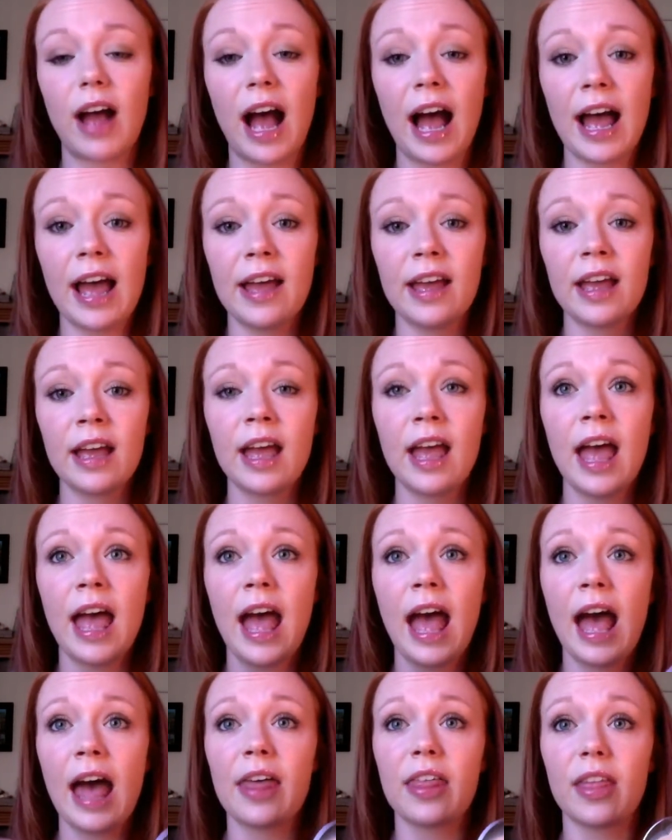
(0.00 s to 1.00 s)

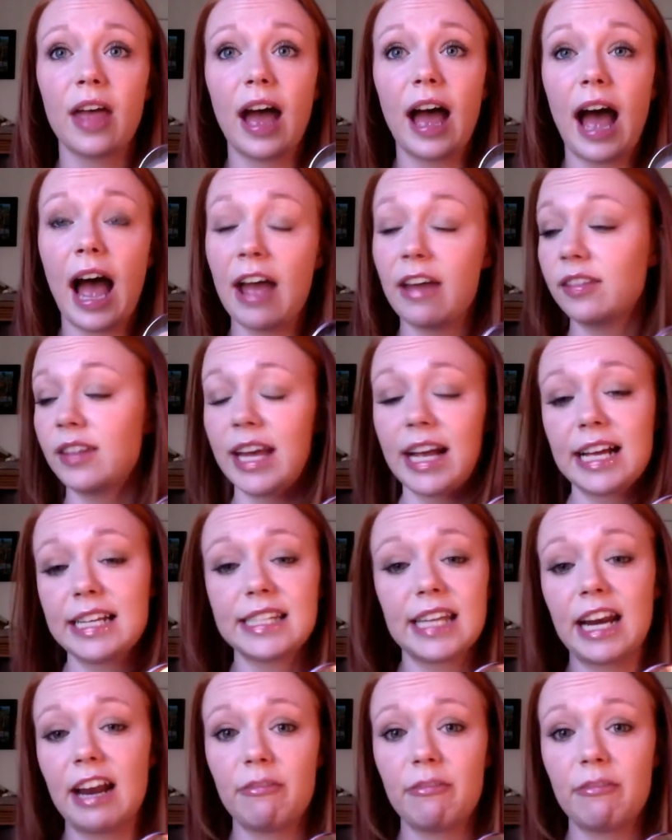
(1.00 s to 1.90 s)
Like I said,